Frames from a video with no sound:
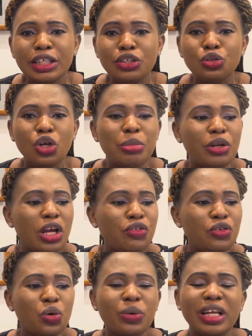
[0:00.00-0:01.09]
So you may not even
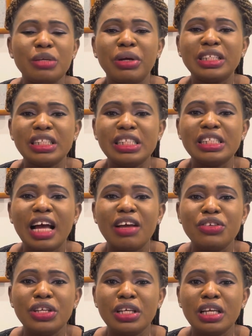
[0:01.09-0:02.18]
know whether the person is
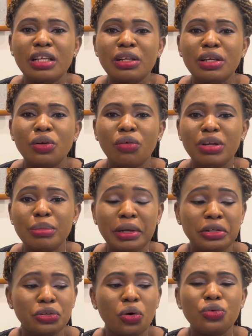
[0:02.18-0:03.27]
having a lovely
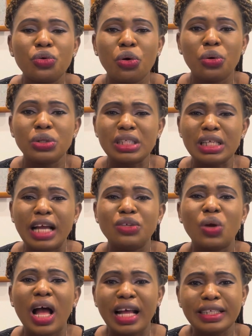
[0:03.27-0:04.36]
marriage or not, and you
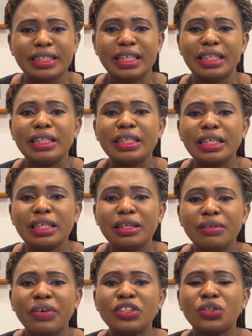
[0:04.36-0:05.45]
are asking.
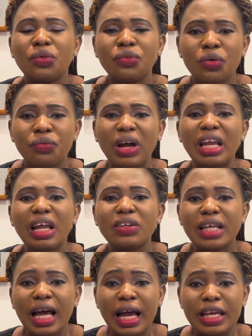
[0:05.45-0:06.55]
First of all, find out
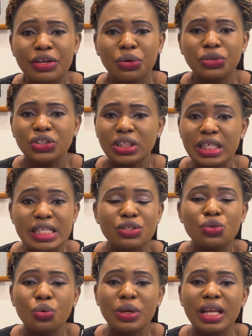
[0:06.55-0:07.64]
how he or she is
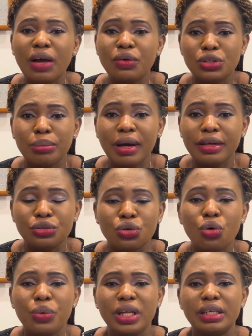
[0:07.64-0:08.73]
doing. How is the marriage
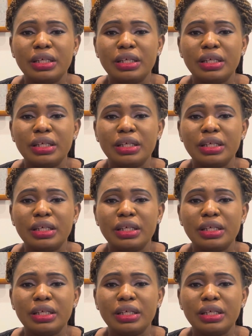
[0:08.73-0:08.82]
going?